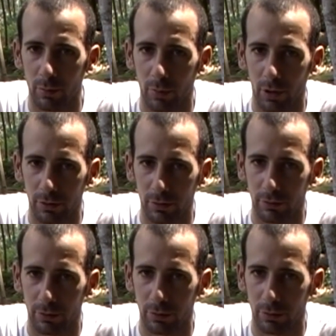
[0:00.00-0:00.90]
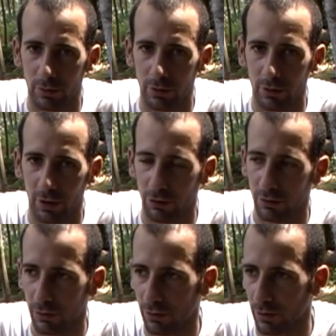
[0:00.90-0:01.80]
part of this action,
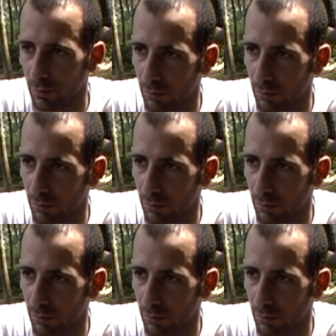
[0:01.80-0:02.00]
I think,